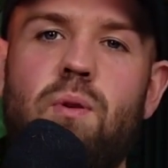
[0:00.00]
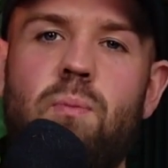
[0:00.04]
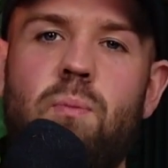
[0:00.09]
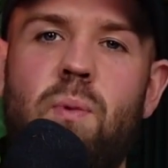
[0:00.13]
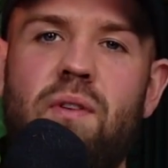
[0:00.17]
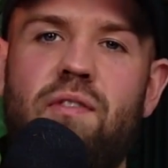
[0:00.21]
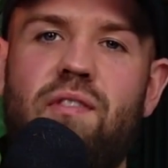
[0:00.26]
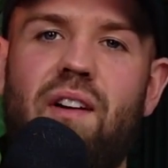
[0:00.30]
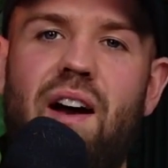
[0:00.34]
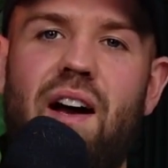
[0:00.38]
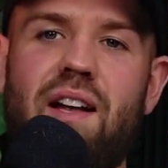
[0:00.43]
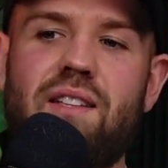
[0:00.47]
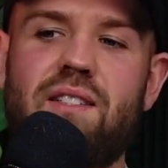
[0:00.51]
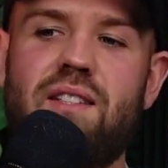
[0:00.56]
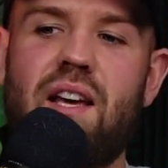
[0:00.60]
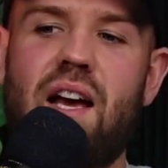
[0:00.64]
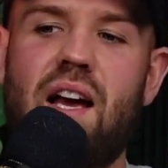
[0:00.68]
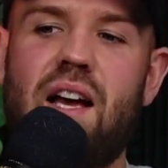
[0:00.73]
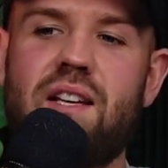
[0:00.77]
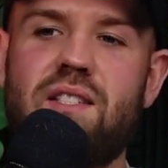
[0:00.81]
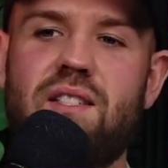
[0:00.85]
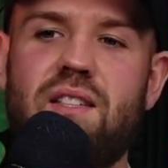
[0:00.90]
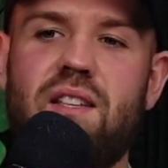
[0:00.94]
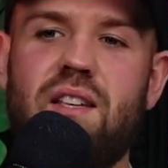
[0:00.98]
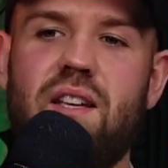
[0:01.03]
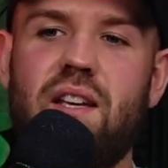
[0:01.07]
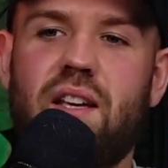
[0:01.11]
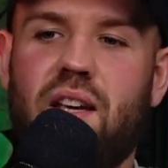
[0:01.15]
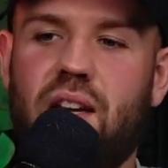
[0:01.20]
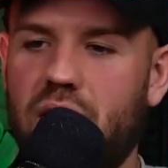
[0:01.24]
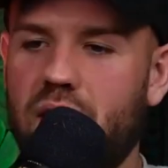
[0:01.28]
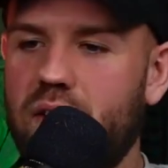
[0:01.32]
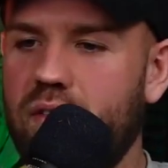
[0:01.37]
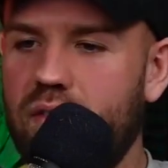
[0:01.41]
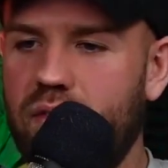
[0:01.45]
would be
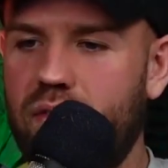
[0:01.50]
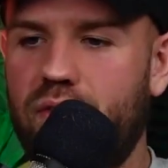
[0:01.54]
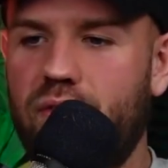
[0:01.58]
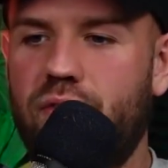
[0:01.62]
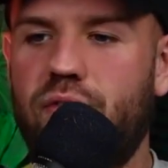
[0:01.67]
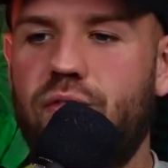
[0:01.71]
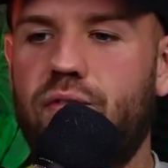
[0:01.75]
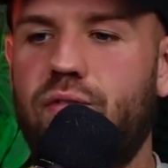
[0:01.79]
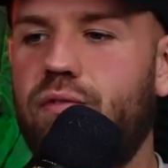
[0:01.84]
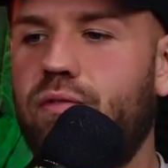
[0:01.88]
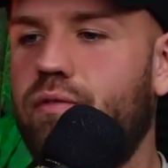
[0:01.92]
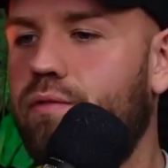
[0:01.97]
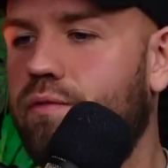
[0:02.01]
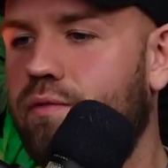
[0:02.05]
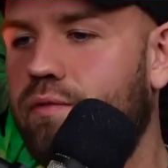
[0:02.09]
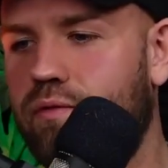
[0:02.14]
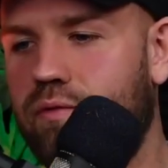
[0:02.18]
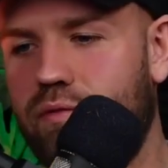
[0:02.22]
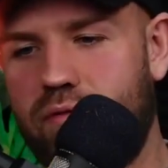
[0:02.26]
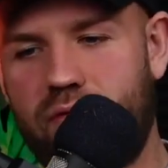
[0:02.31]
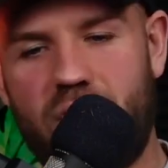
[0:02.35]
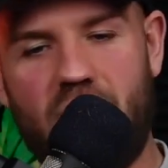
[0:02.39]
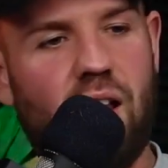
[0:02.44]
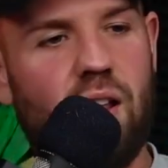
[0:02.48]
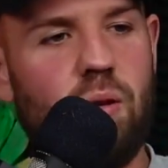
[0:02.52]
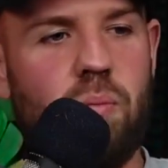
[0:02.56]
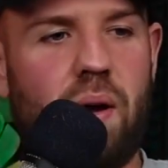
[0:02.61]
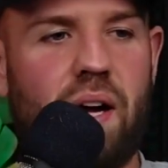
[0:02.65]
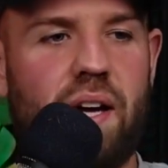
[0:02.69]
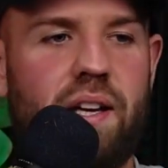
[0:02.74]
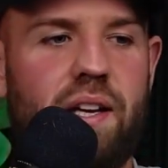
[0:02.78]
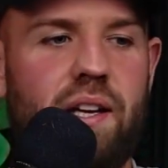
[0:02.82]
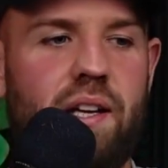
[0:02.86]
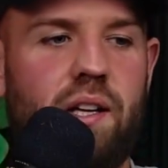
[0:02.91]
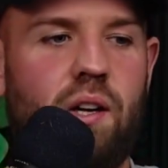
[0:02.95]
fantastic. Fill
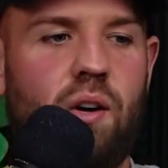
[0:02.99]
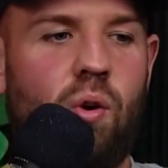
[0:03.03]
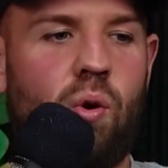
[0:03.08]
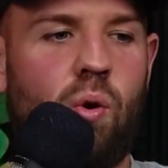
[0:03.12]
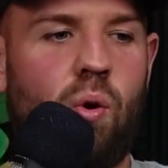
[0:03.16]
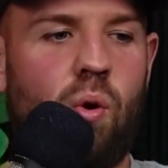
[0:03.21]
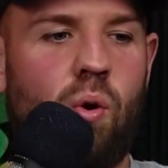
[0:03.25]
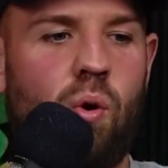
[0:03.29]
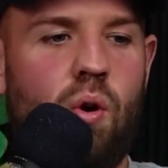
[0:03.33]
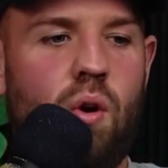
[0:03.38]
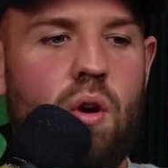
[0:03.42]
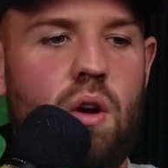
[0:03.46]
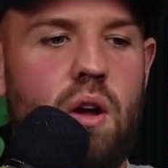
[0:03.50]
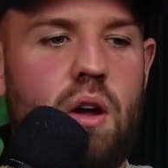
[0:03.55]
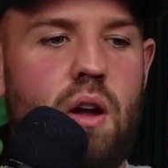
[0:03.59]
my ego.